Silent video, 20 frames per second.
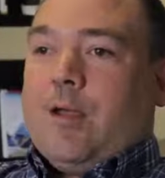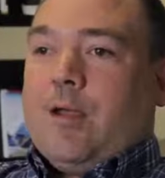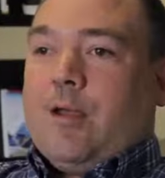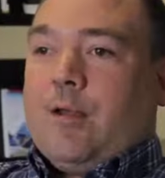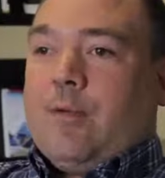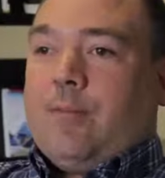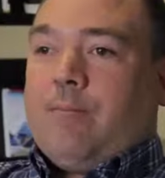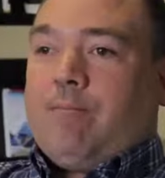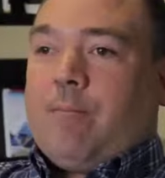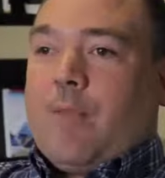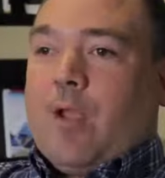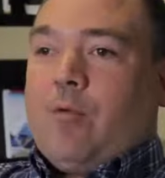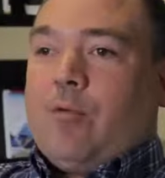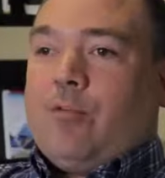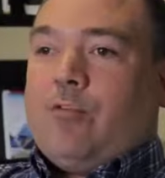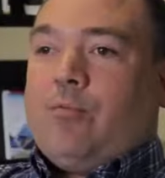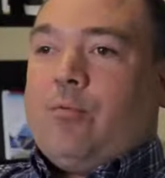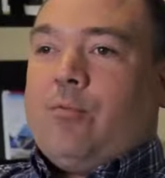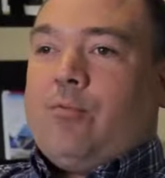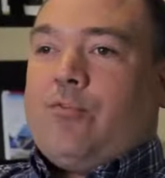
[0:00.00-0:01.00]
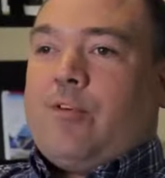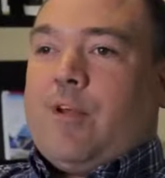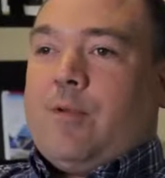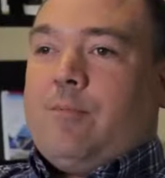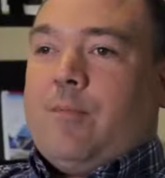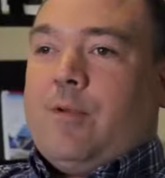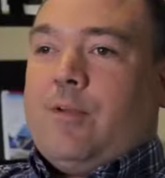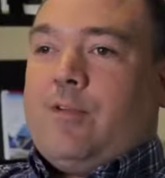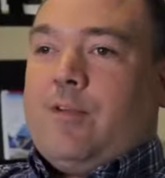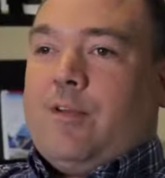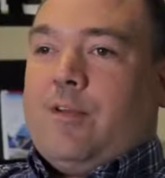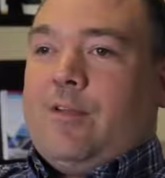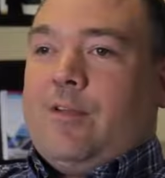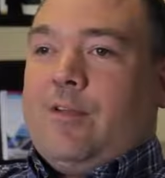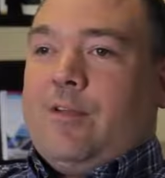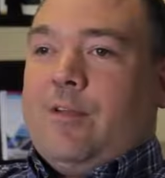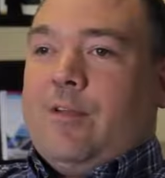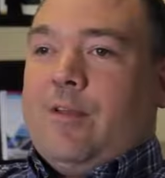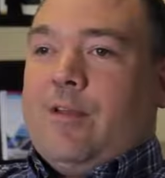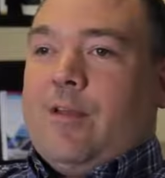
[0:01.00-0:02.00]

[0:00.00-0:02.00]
I was once admitted